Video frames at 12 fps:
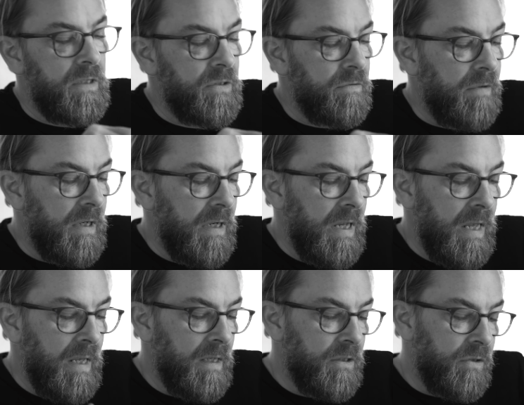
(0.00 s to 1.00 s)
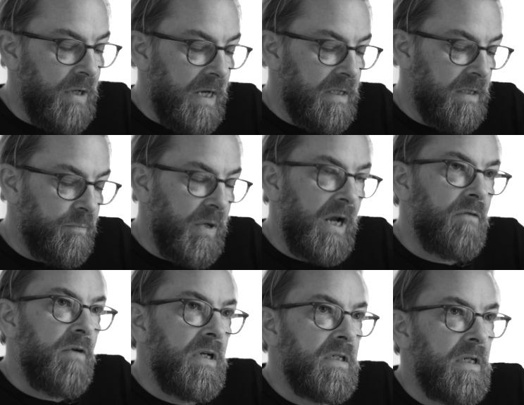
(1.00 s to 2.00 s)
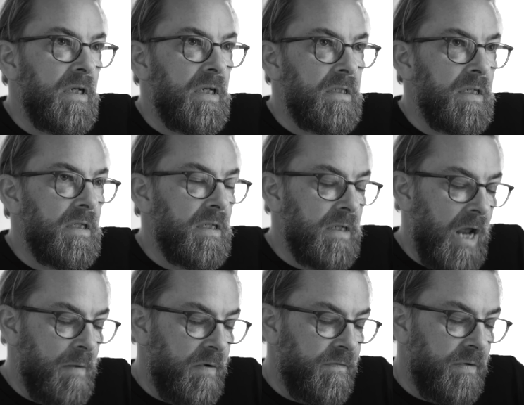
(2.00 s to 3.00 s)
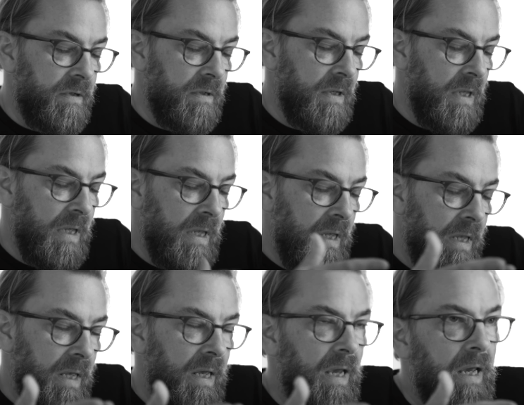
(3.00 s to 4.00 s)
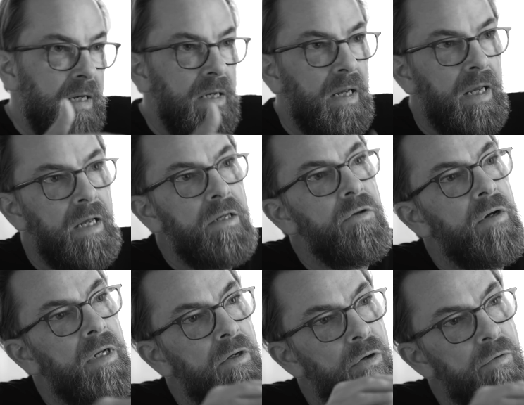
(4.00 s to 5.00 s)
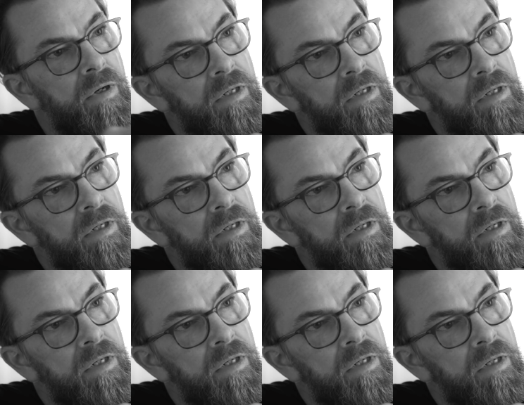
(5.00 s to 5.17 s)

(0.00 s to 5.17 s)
and so on. So that's the black and white setting I set this camera for. And again, you can go